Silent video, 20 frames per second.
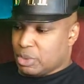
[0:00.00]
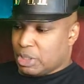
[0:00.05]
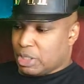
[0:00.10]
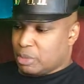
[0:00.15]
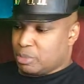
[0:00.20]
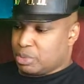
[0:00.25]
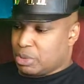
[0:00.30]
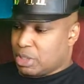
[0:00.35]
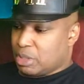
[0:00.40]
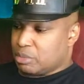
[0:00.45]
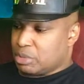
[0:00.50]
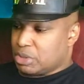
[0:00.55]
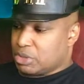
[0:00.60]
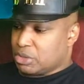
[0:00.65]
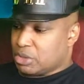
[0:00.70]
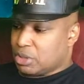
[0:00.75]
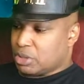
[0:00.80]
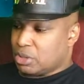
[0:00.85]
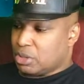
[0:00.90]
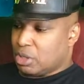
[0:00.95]
I probably
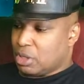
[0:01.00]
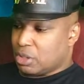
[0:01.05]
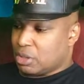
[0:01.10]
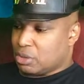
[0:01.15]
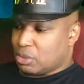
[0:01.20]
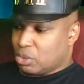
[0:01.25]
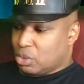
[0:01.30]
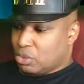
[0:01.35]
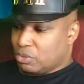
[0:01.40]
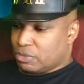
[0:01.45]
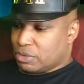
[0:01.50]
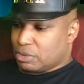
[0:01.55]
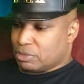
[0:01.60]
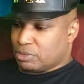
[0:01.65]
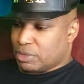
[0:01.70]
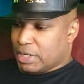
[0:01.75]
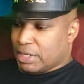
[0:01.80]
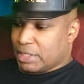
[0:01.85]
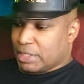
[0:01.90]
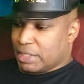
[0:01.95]
took longer over the
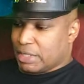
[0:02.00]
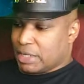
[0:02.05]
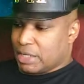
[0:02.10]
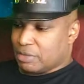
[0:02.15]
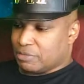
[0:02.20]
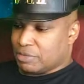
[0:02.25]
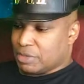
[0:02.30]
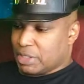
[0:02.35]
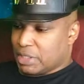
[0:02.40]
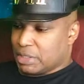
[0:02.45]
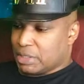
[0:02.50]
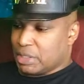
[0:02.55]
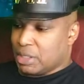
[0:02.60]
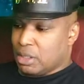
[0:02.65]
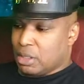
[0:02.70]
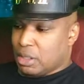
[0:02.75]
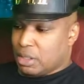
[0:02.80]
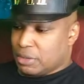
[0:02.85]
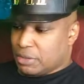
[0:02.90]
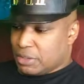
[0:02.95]
writing I've done
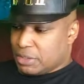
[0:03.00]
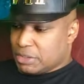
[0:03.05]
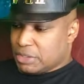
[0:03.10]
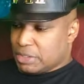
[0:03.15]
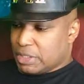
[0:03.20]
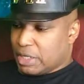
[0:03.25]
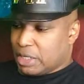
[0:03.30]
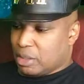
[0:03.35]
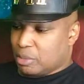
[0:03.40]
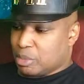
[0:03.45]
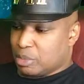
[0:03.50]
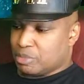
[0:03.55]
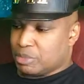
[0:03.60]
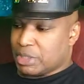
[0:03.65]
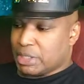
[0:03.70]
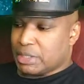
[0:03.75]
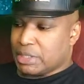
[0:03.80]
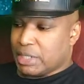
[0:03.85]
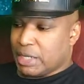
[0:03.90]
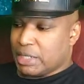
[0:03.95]
on this album
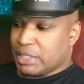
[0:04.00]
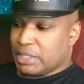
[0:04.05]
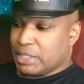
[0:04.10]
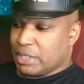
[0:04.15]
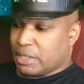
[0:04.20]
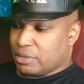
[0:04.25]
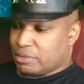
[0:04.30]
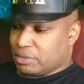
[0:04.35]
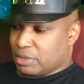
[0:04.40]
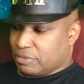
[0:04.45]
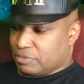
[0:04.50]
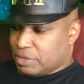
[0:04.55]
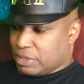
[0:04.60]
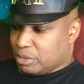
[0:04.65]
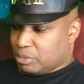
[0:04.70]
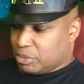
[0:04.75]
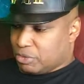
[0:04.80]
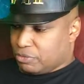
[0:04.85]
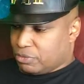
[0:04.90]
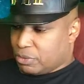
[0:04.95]
than any other I've
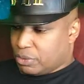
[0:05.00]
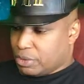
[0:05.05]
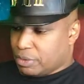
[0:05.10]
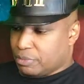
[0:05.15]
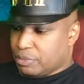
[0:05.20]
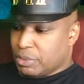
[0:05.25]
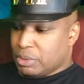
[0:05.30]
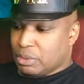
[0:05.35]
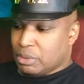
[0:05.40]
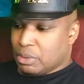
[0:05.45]
done before.